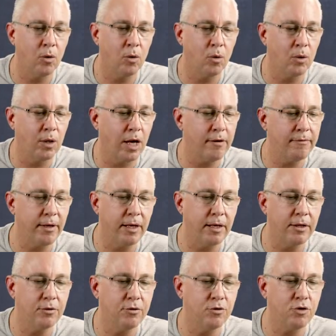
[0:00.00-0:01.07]
all over
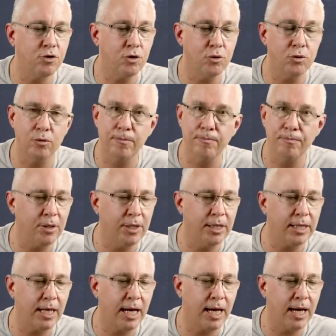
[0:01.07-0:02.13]
2. You
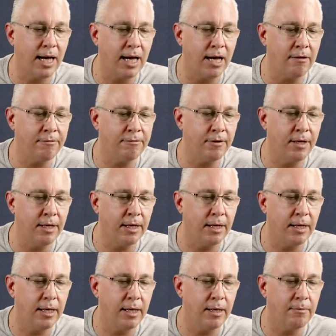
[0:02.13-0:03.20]
get a half
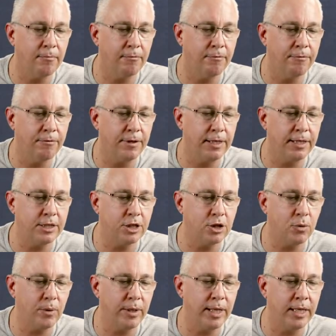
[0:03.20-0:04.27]
mv
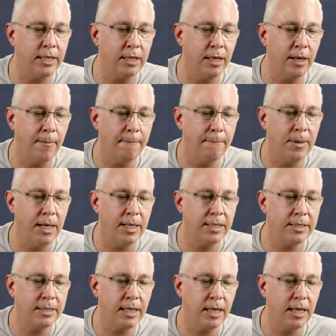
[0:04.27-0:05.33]
squared
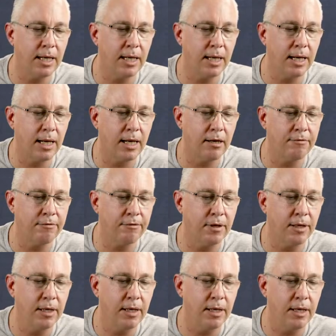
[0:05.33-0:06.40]
minus a half
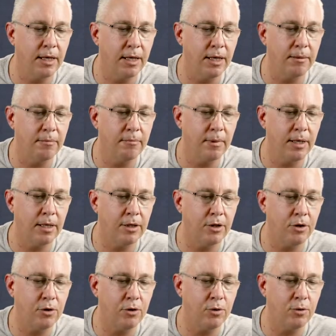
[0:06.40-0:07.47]

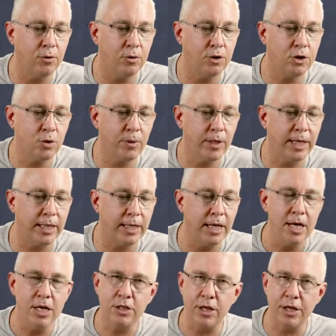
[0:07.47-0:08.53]
mu squared.
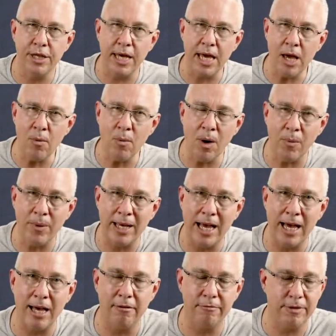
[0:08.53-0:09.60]
So there what we
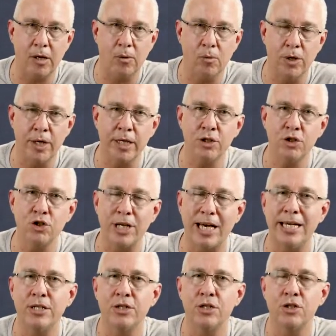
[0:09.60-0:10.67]
have, our work
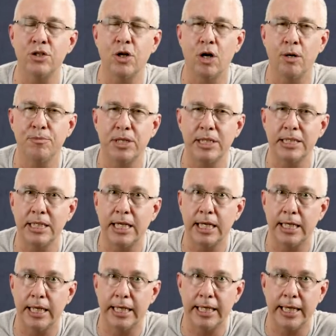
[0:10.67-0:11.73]
changes an object's
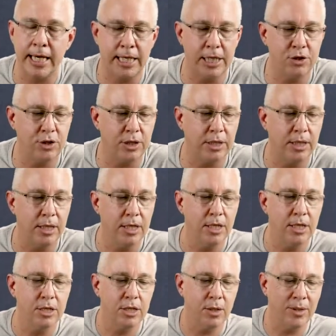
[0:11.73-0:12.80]
kinetic energy.
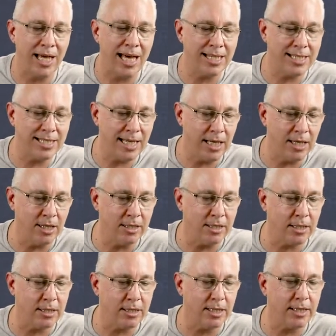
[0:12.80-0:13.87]
So that tells
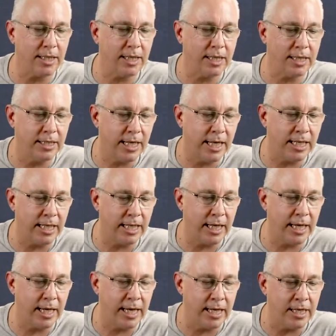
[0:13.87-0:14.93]
us that the kinetic
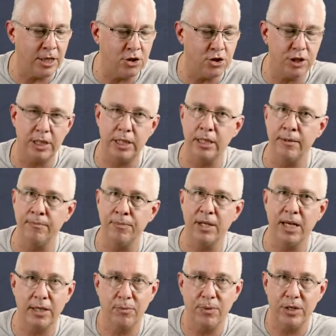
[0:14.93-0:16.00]
energy,
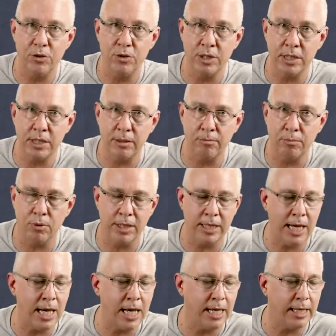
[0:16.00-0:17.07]
and we use the symbol
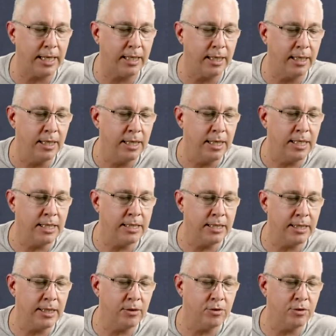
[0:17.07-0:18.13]
k,
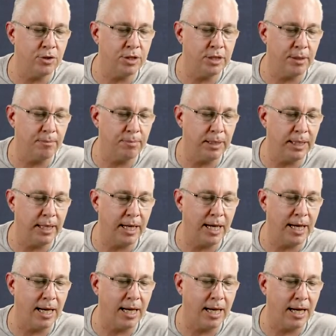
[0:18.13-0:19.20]
is equal to simply
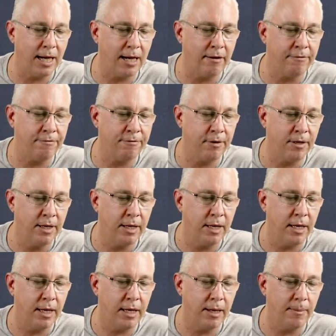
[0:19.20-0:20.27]
a half
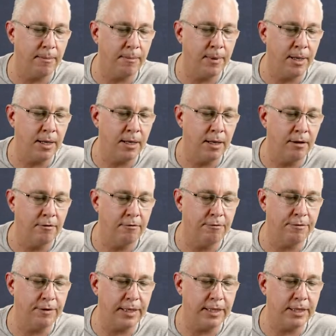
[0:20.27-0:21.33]

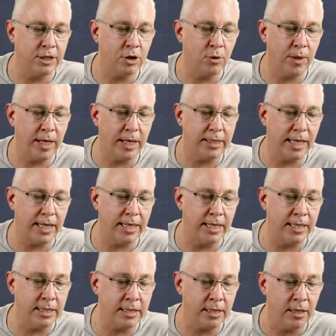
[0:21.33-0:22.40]
mv squared. That
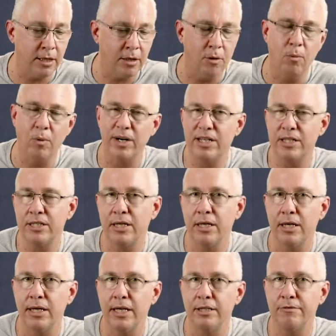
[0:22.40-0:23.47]
is, what is
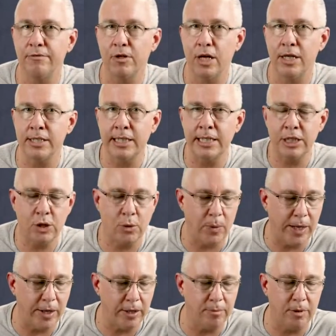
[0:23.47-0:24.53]
its velocity
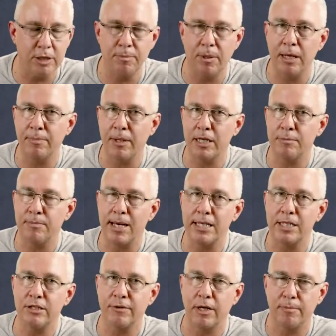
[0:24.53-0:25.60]
squared multiplied by its
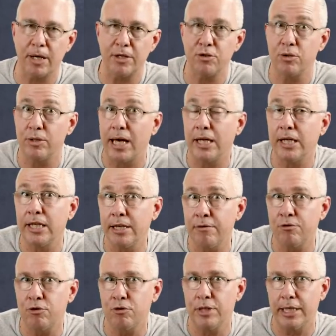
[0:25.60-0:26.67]
mass divided by 2, that
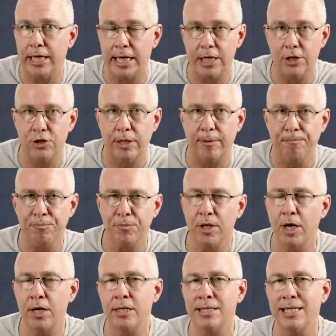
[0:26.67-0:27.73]
gives you the energy.
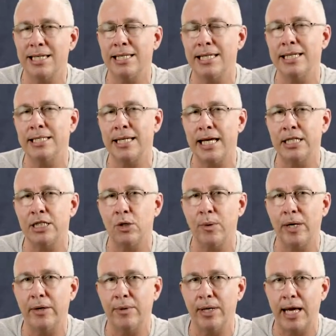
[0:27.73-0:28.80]
Notice it is a
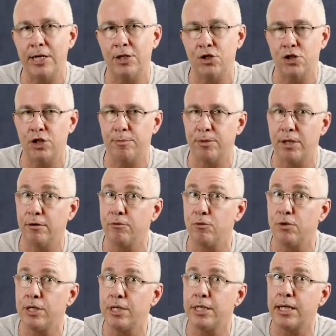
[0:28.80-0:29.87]
square relationship. So if
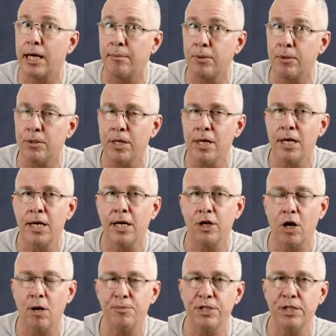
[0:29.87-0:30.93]
you double
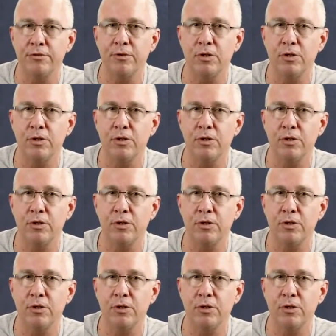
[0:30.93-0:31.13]
an object's